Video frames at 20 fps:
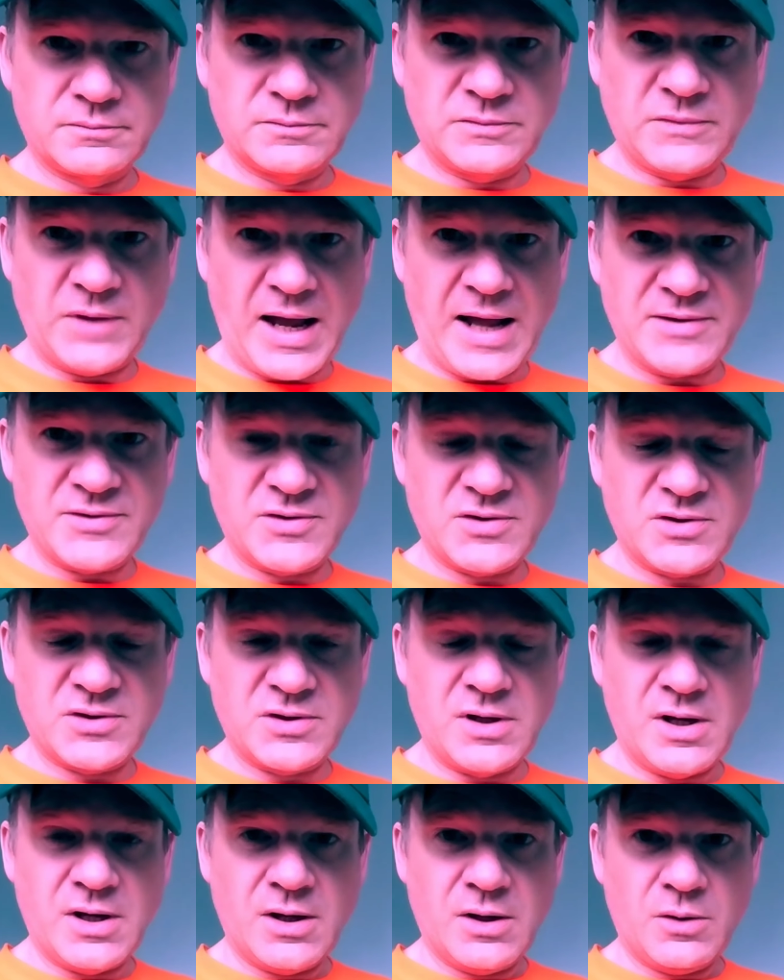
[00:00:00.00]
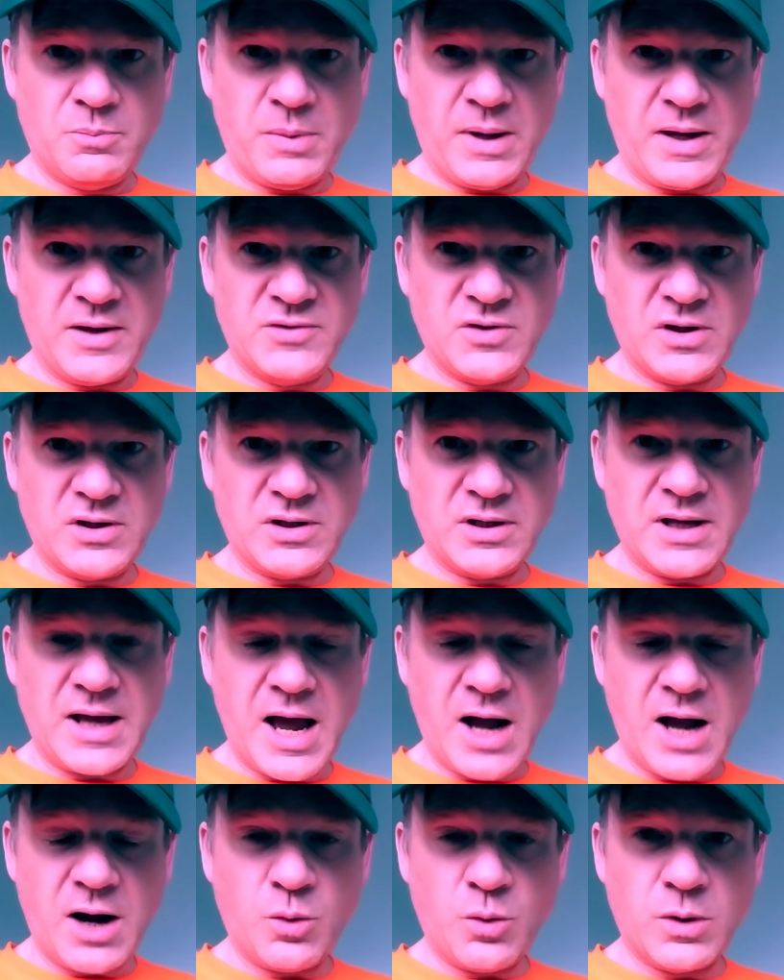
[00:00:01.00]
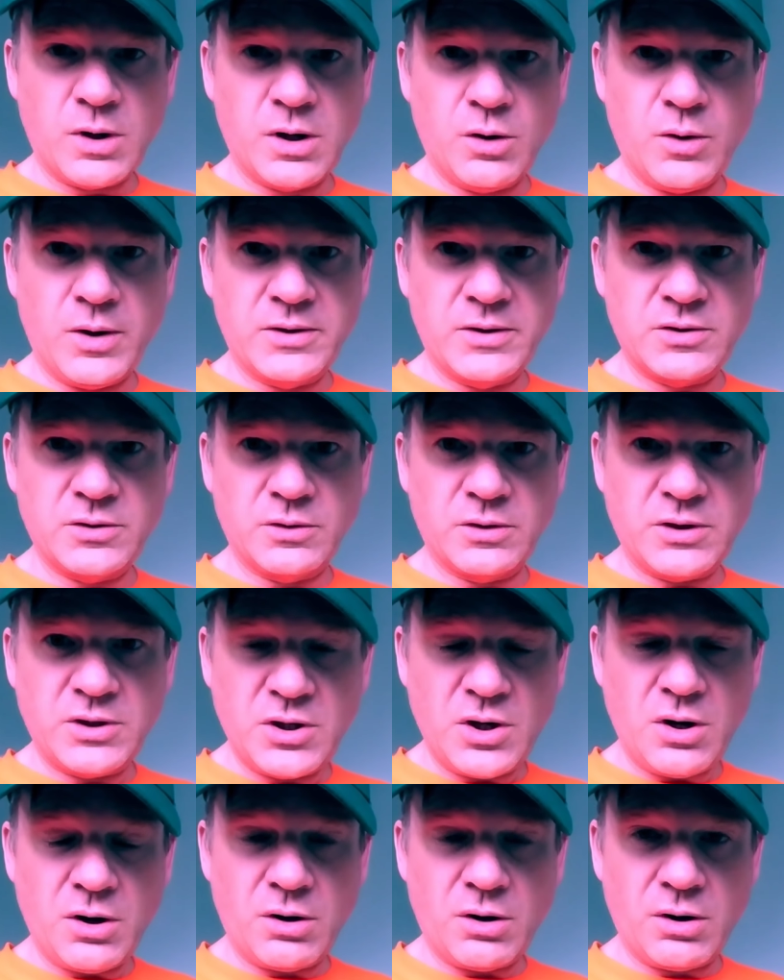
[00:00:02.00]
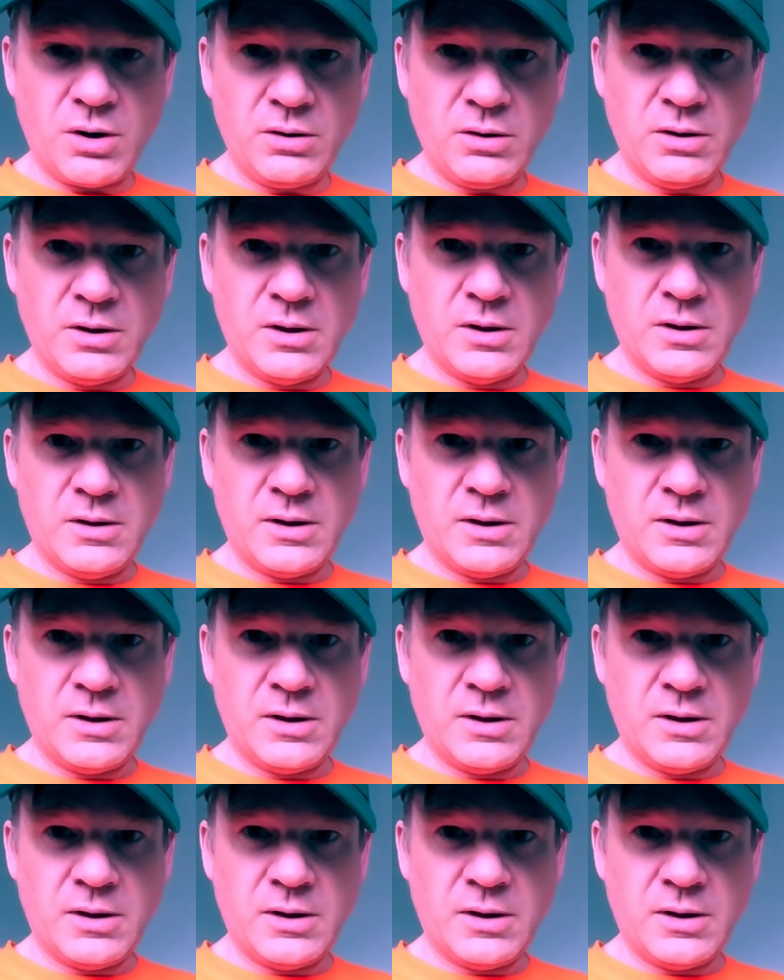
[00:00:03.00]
That's basically how we're going to cure